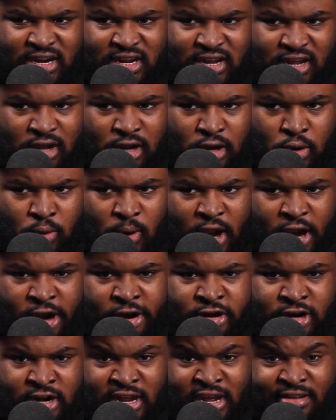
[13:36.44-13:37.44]

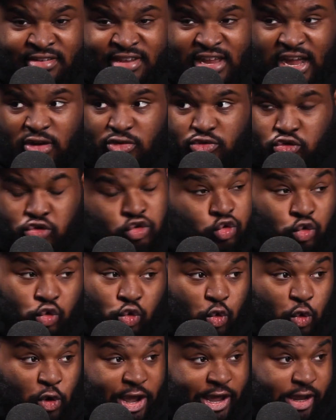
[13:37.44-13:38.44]
acquiring a lifestyle too
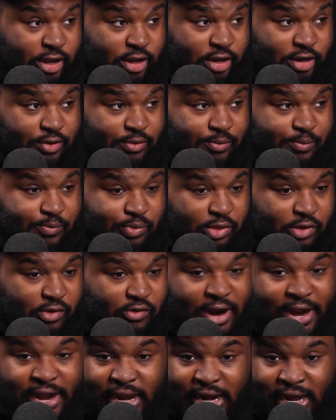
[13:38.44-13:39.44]
quick,
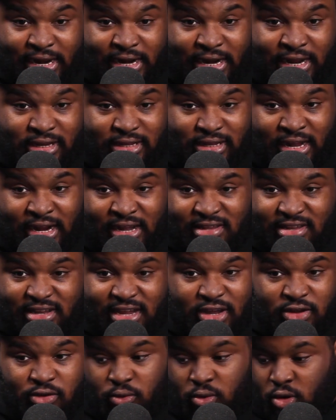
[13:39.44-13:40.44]
right? Like I
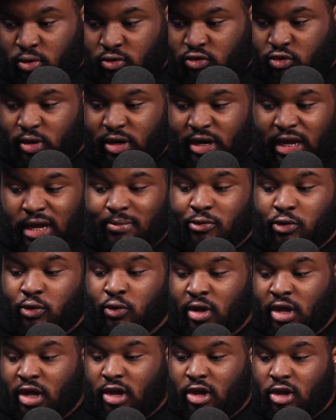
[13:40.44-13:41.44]
said, you go to a label,
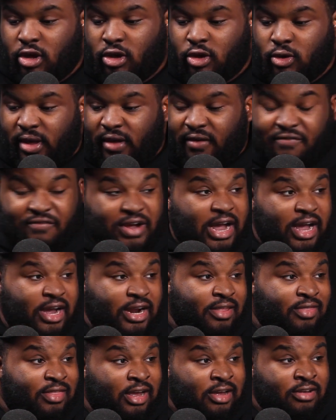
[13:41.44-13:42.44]
you get
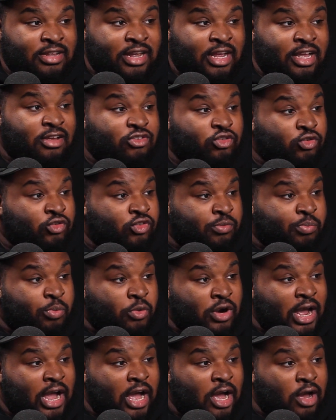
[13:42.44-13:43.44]
$500,000. You just
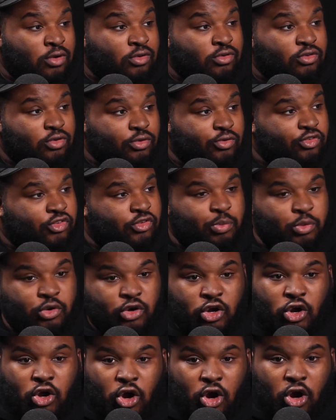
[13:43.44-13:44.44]
bought a house, you just bought
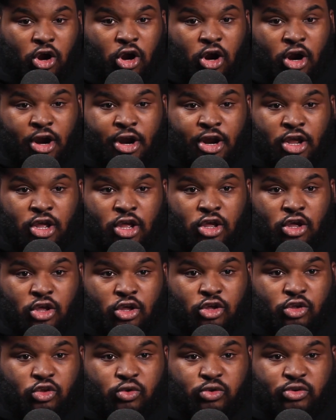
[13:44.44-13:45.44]
a car,
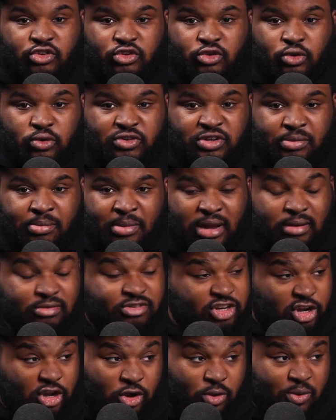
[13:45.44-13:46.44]
you just told your mom
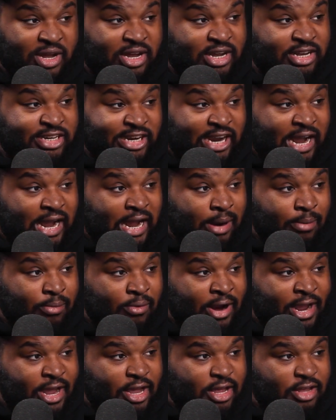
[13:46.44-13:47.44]
she could quit her job,
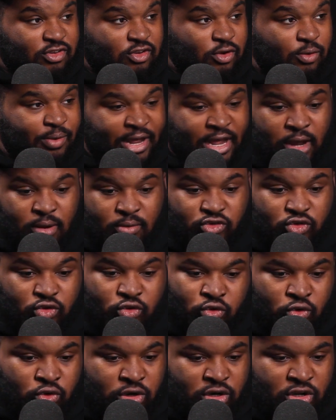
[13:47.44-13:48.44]
right? So now what you're
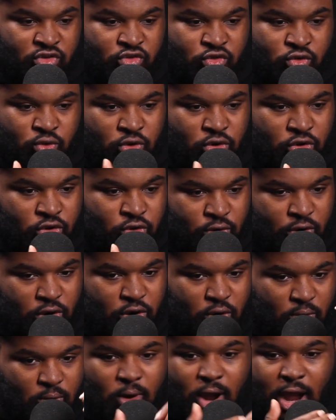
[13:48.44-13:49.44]
doing is you're
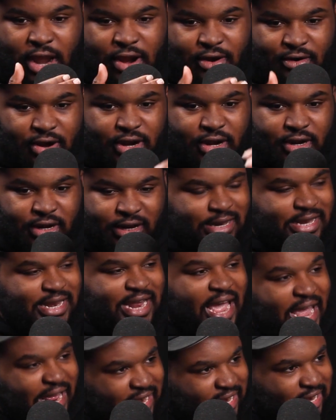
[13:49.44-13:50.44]
acquiring
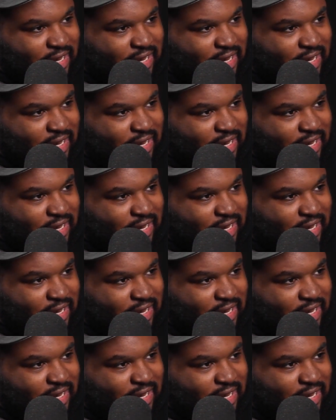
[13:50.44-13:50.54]
debt,